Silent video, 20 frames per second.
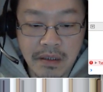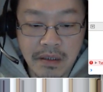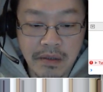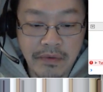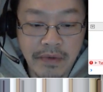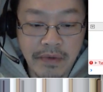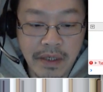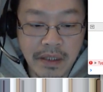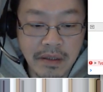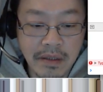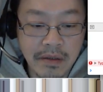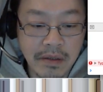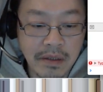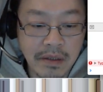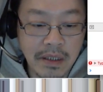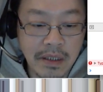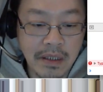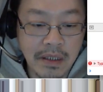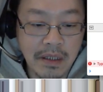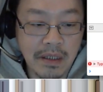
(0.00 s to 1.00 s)

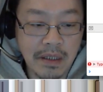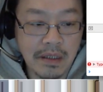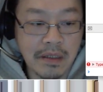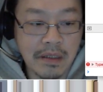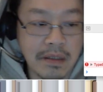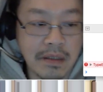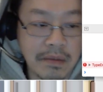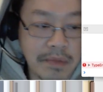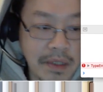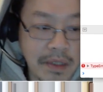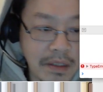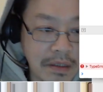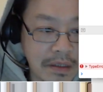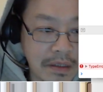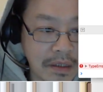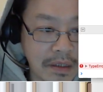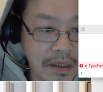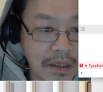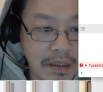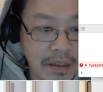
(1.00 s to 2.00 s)
Evaluating x append
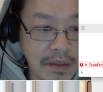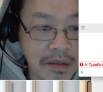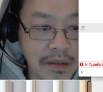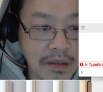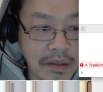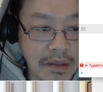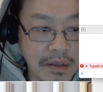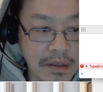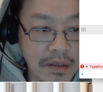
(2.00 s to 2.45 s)
child.